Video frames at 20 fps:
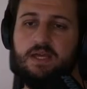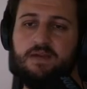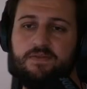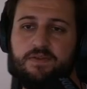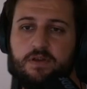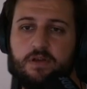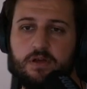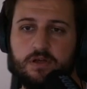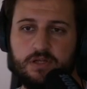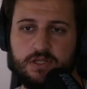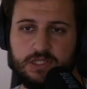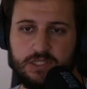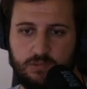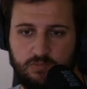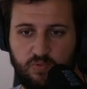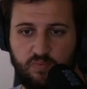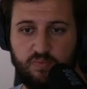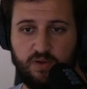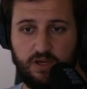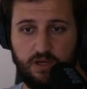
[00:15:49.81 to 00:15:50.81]
If you look at some
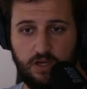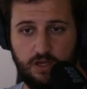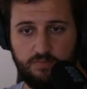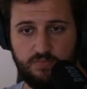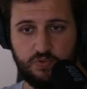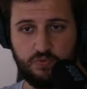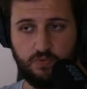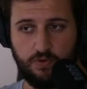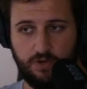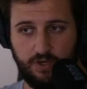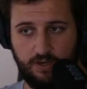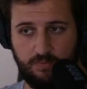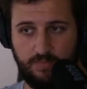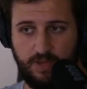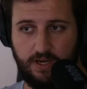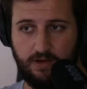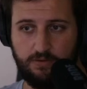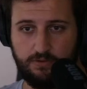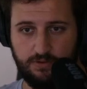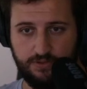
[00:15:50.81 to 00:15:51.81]
of my Arms Warrior
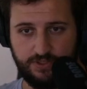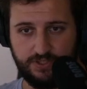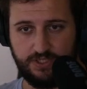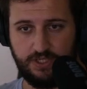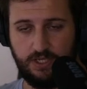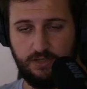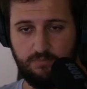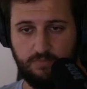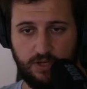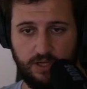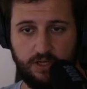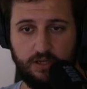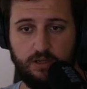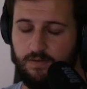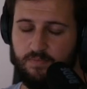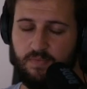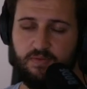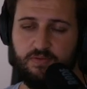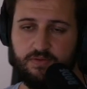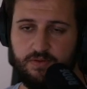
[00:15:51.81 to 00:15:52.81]
macros in my
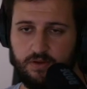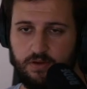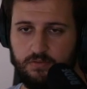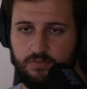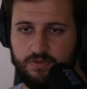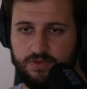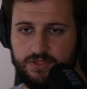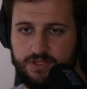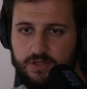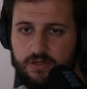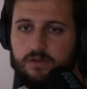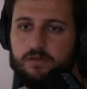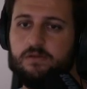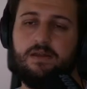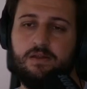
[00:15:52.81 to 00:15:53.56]
month ago or so,